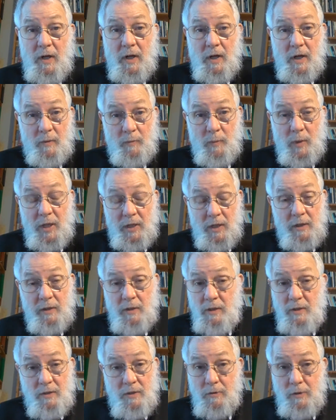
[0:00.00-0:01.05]
And by the end
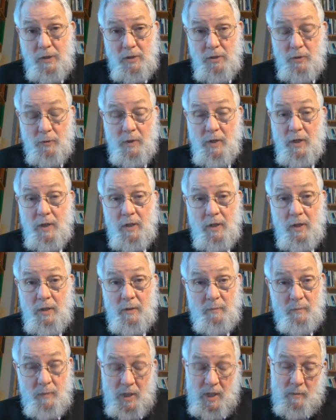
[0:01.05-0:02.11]
of the century, it
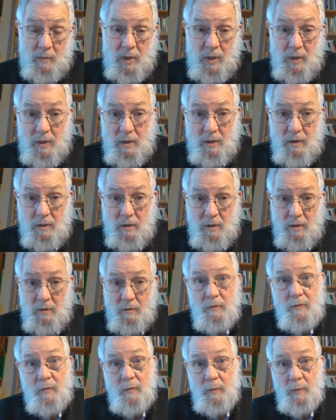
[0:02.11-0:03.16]
may be the
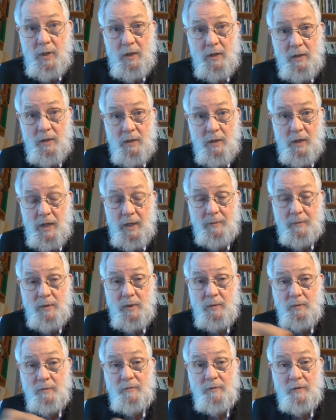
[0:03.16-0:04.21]
Earth will be
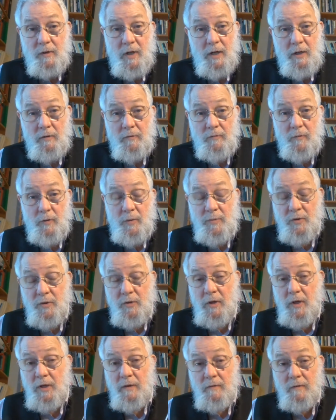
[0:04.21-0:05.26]
uninhabitable for higher forms of
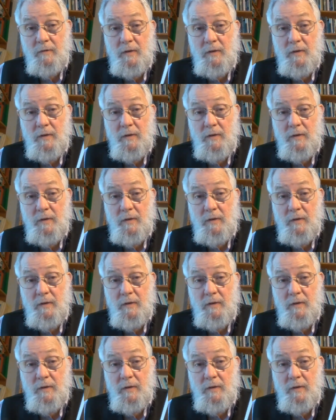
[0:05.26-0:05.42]
life.